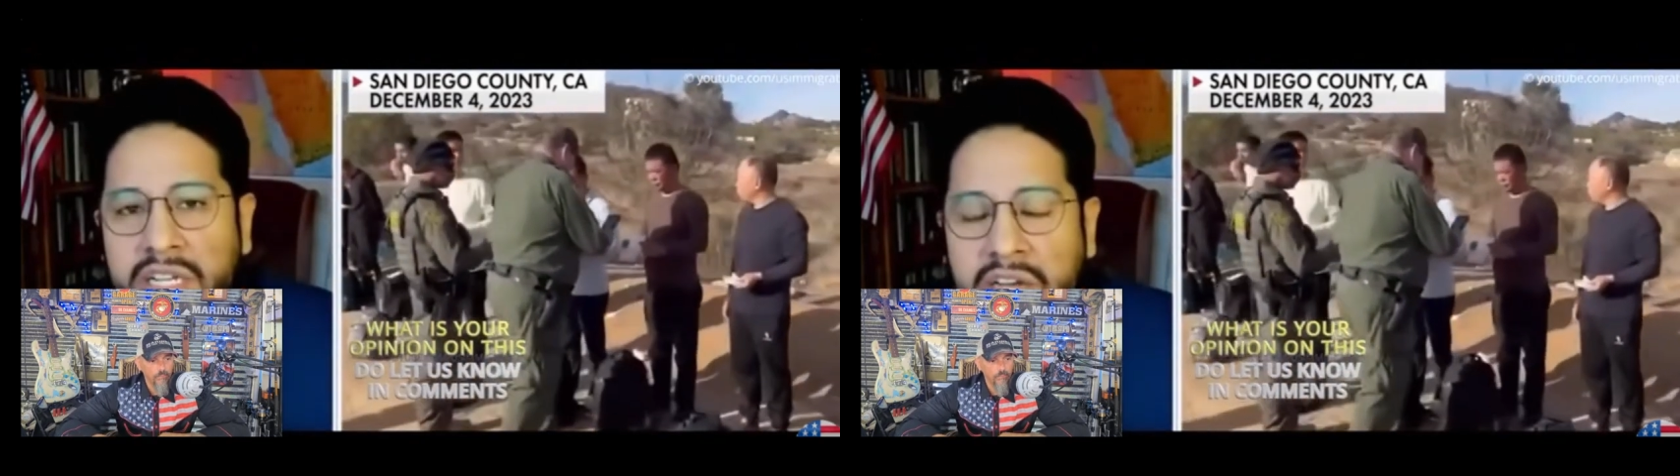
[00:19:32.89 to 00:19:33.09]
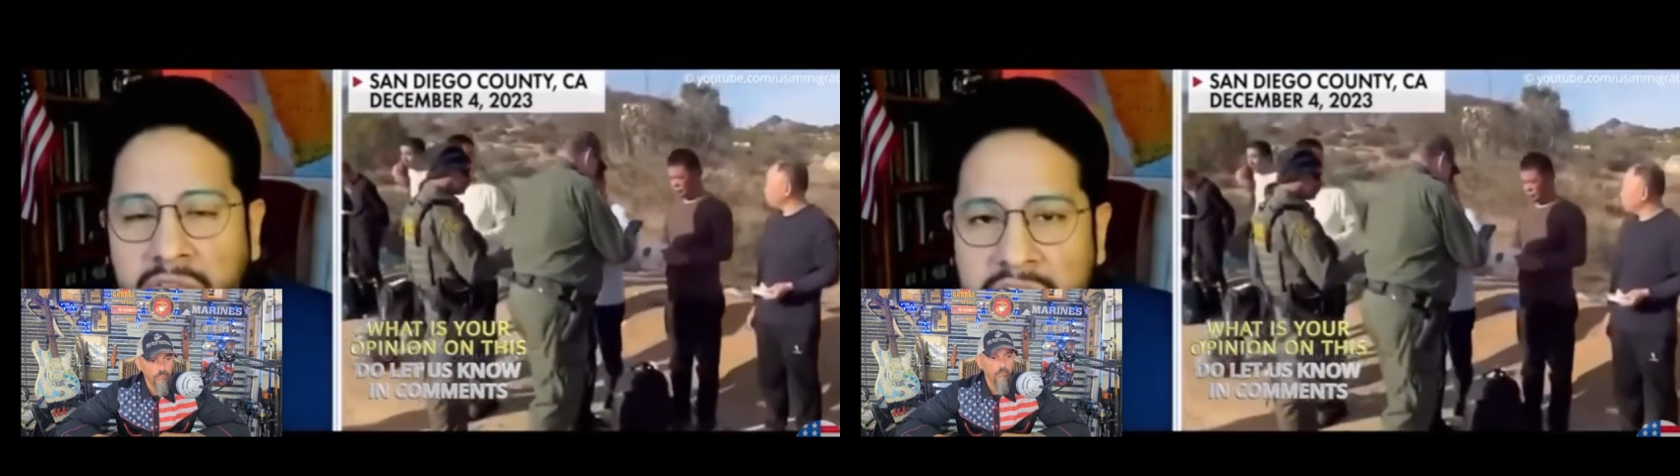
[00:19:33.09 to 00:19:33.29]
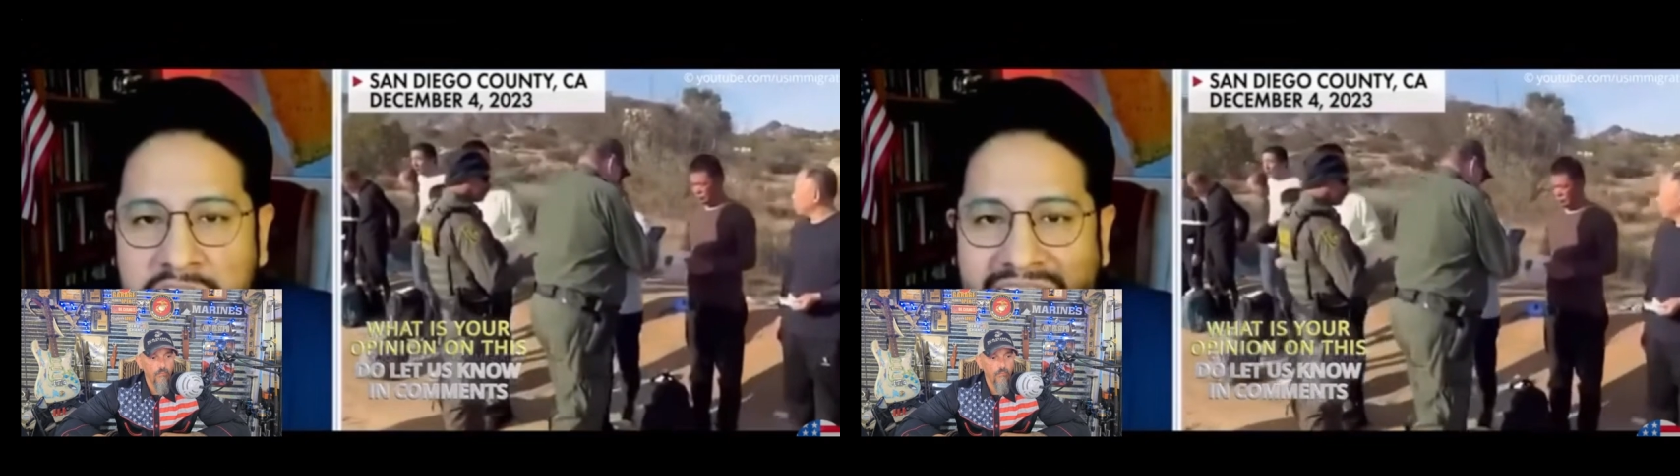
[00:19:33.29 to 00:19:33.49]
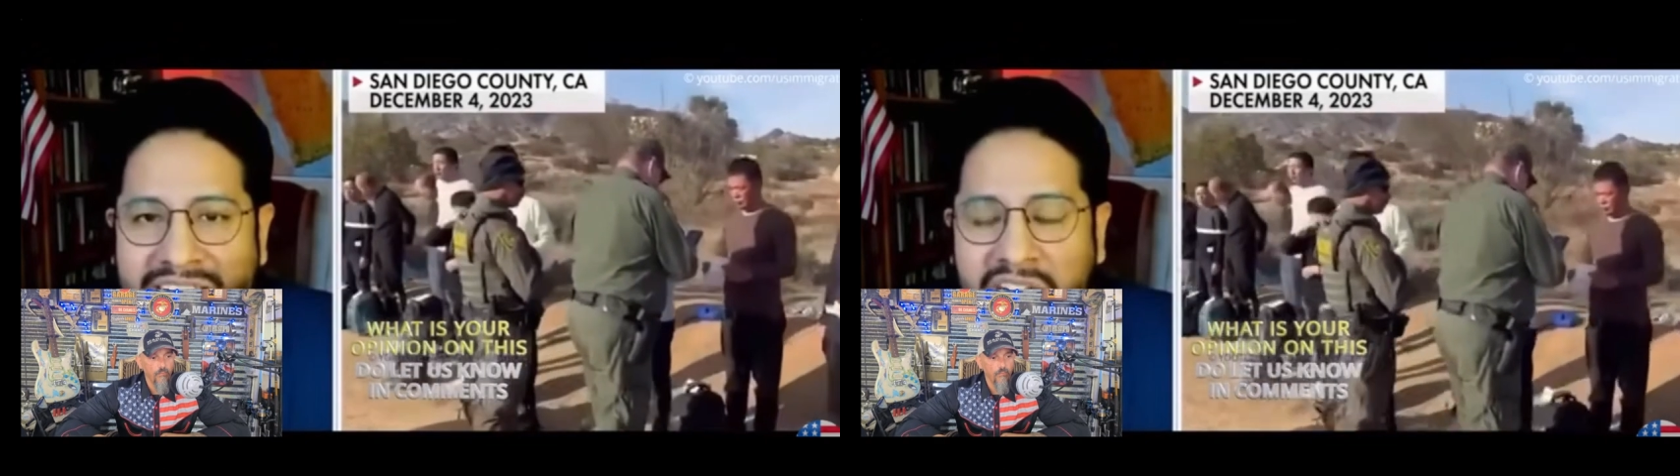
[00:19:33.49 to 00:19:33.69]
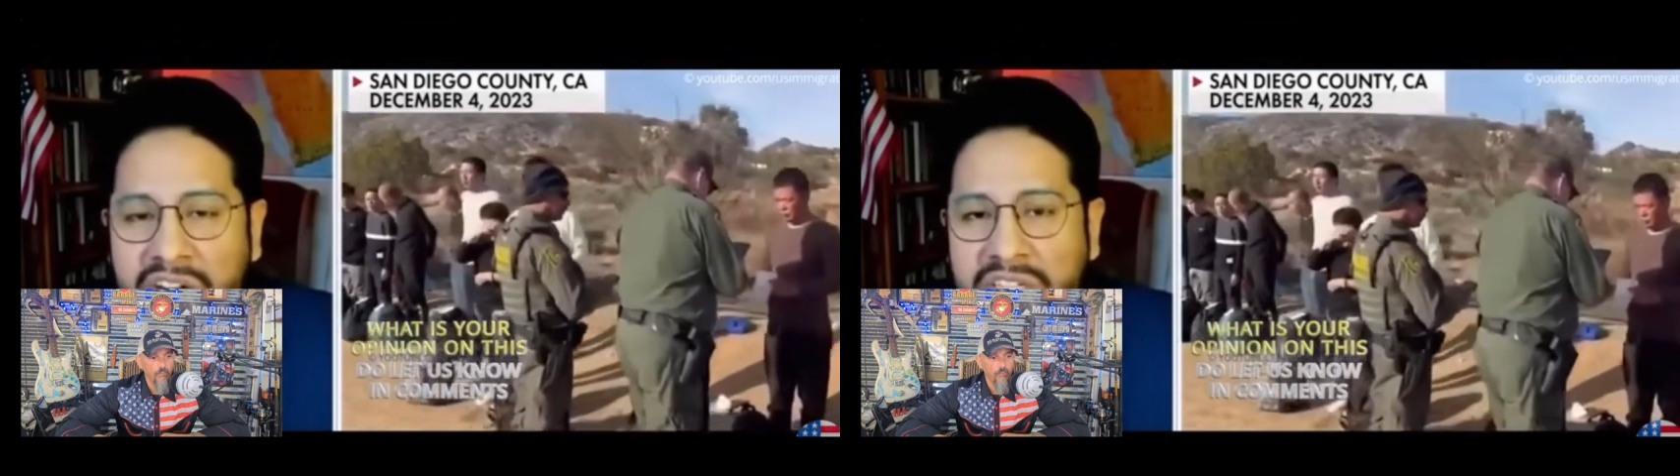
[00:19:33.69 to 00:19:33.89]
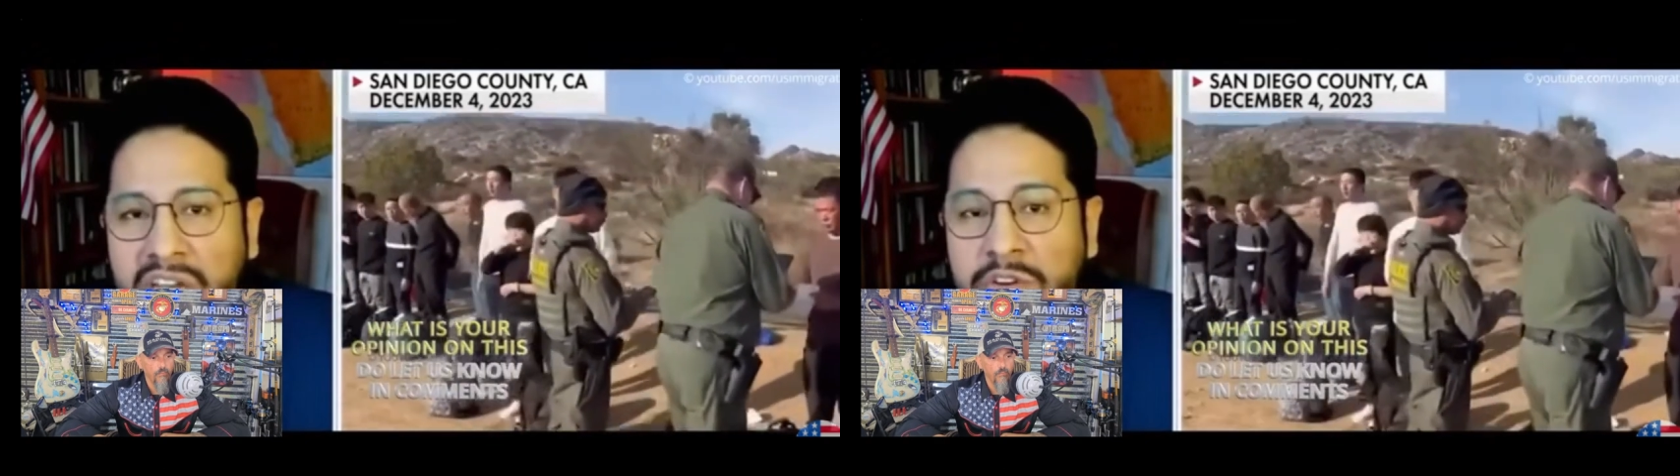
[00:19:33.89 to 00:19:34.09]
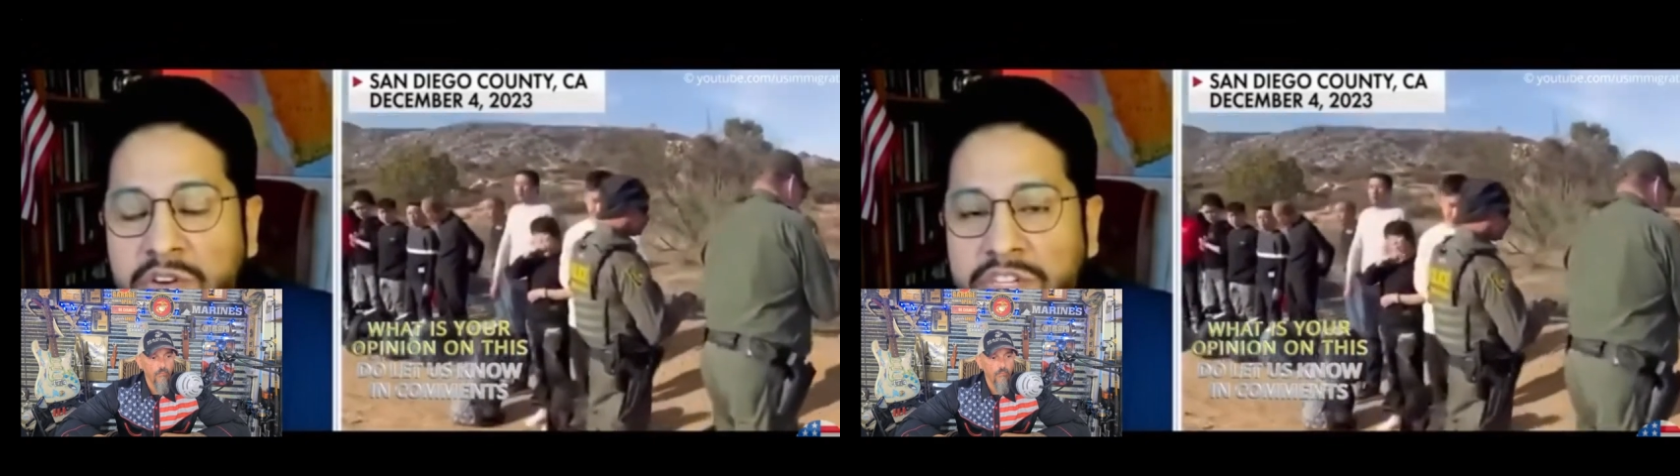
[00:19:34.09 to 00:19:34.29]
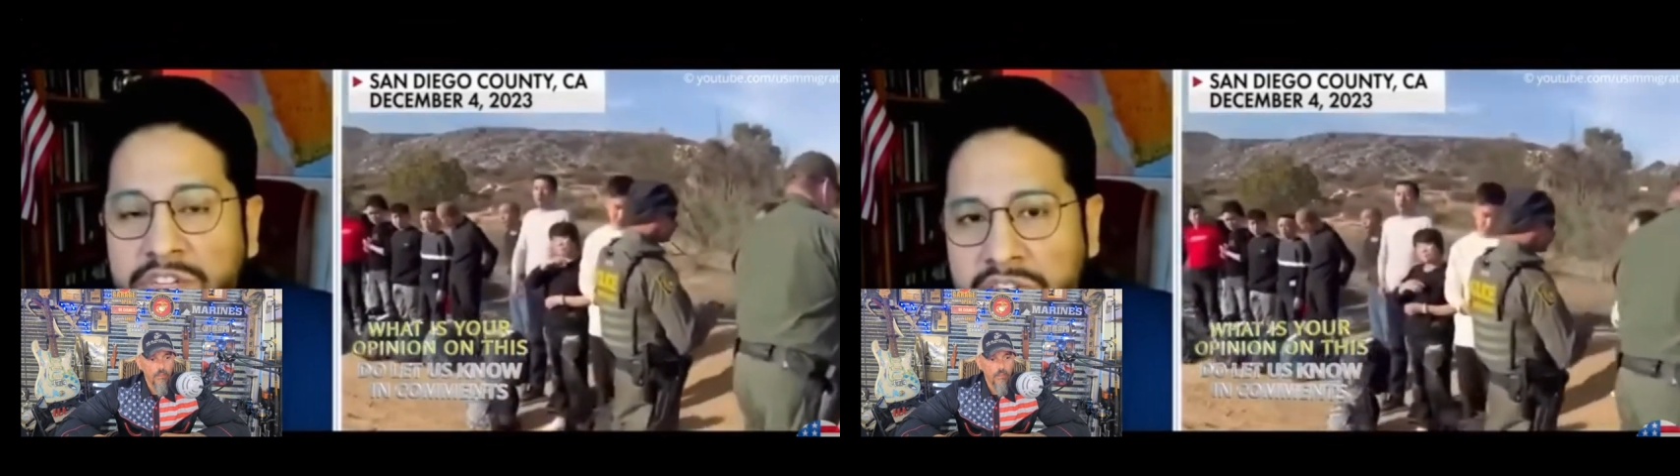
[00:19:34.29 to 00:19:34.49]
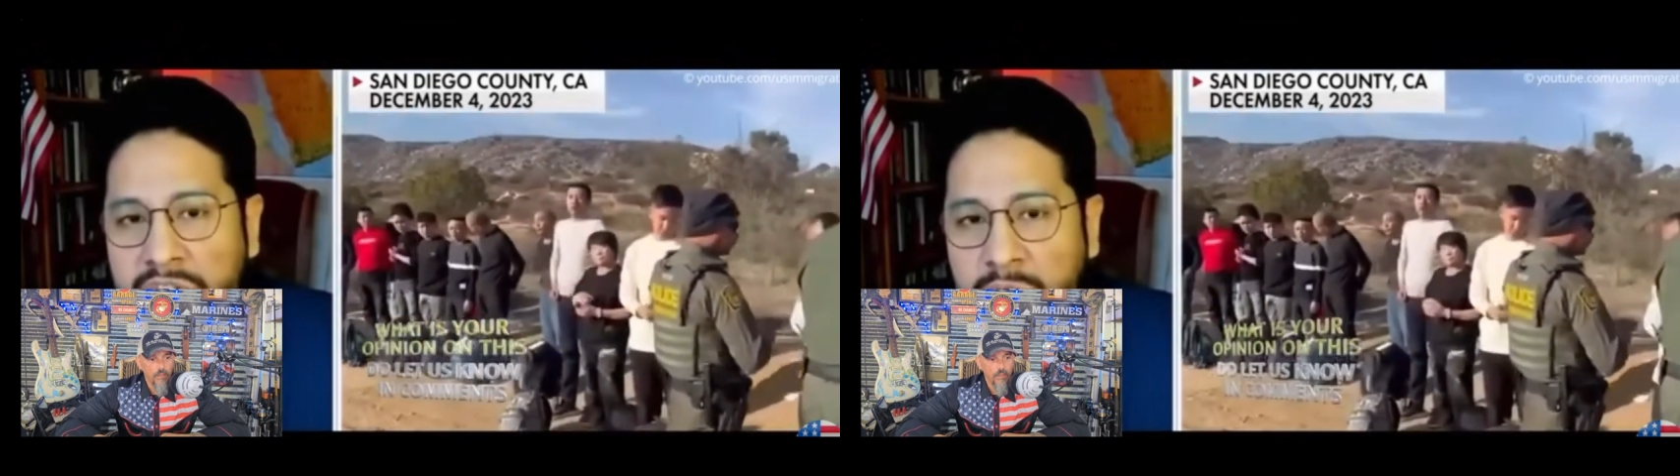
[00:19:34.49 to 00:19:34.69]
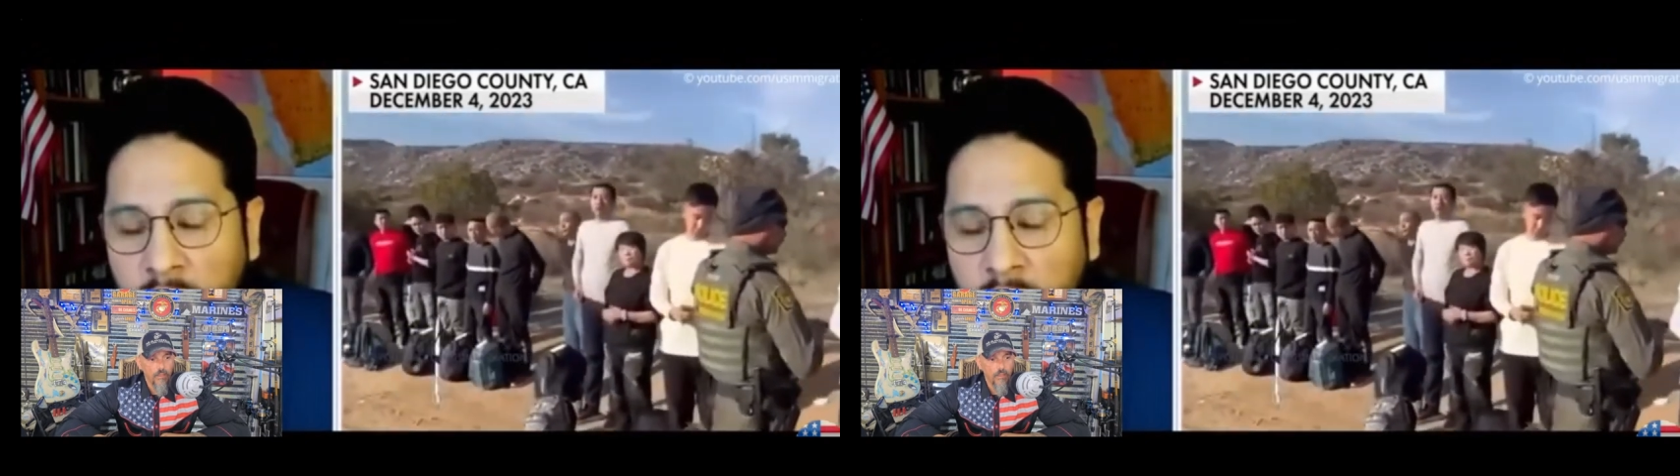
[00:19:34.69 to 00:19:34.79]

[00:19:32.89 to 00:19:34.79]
of what China calls unrestricted